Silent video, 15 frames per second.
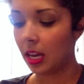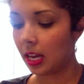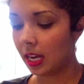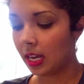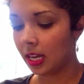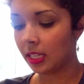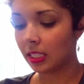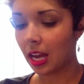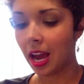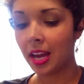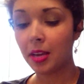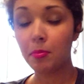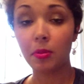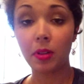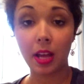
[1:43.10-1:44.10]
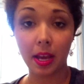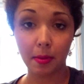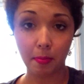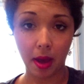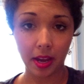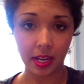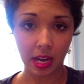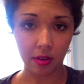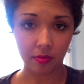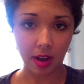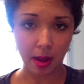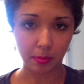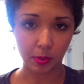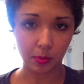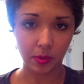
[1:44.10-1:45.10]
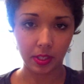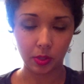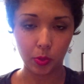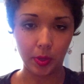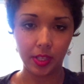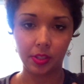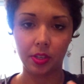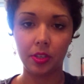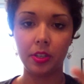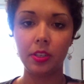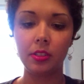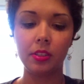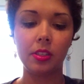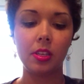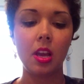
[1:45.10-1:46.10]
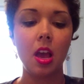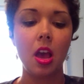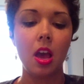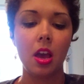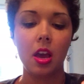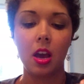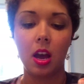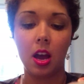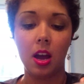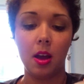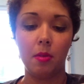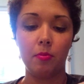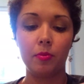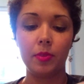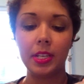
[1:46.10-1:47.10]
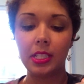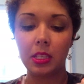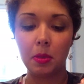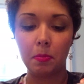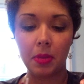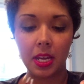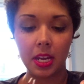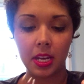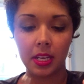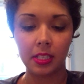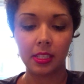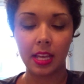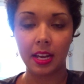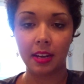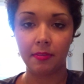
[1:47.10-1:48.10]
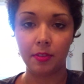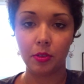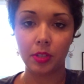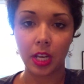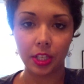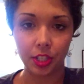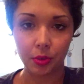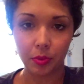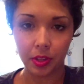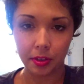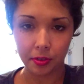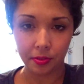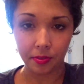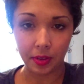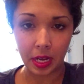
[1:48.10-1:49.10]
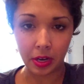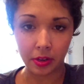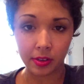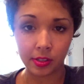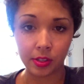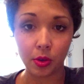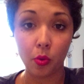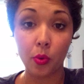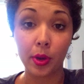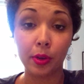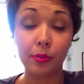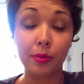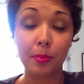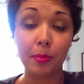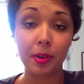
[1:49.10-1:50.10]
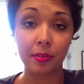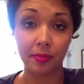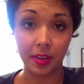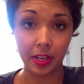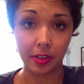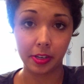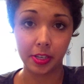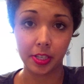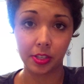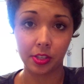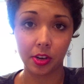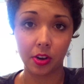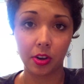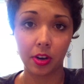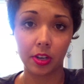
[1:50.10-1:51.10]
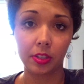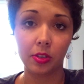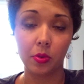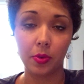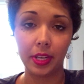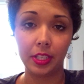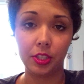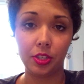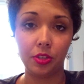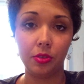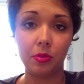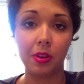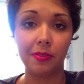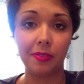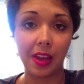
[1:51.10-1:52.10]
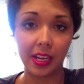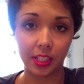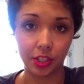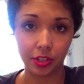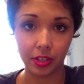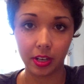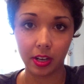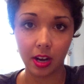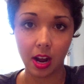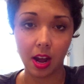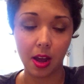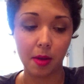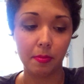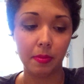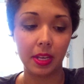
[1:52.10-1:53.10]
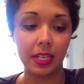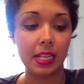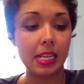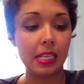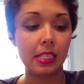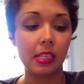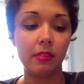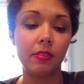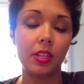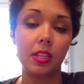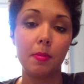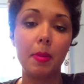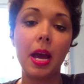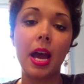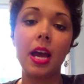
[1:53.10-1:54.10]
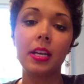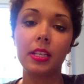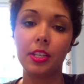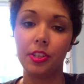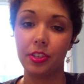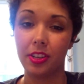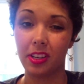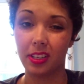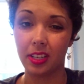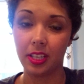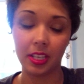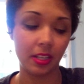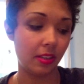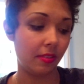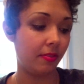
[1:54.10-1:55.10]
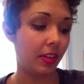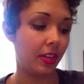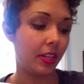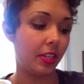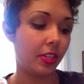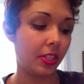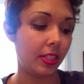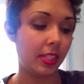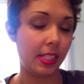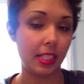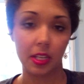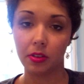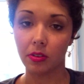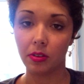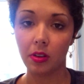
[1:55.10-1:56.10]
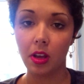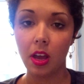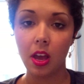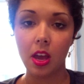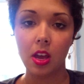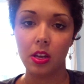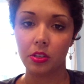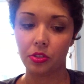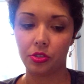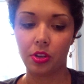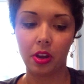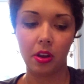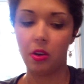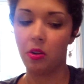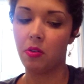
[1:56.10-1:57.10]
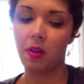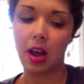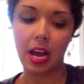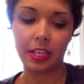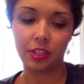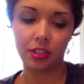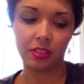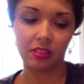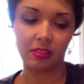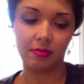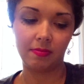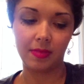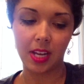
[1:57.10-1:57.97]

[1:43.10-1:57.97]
And I apply my nail wraps with tweezers. Reason being is that if you touch it with your fingers, the oil from your fingers are going to affect your adhesive on the back, and you're not going to get a very good seal. So I just